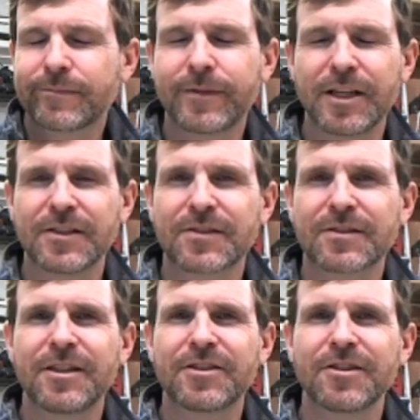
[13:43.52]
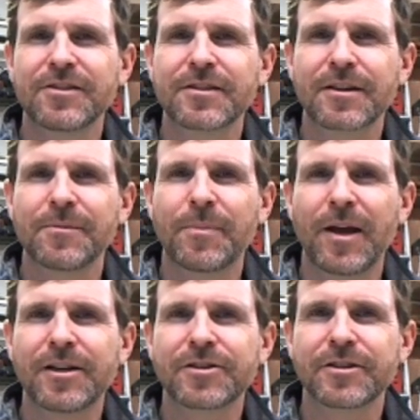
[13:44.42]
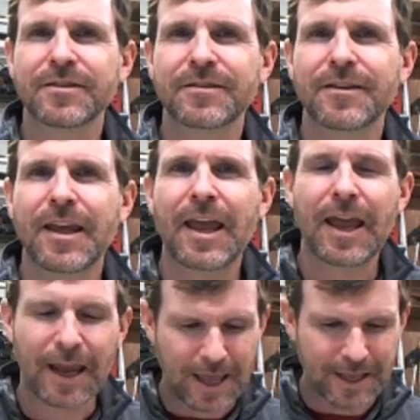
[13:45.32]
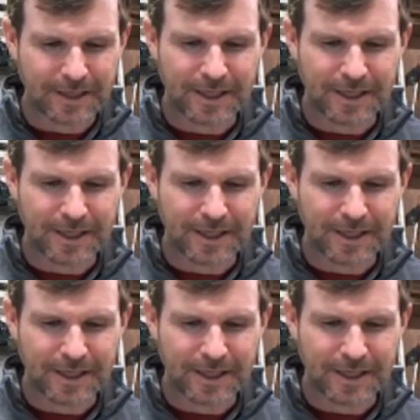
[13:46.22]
He turns to compassion, and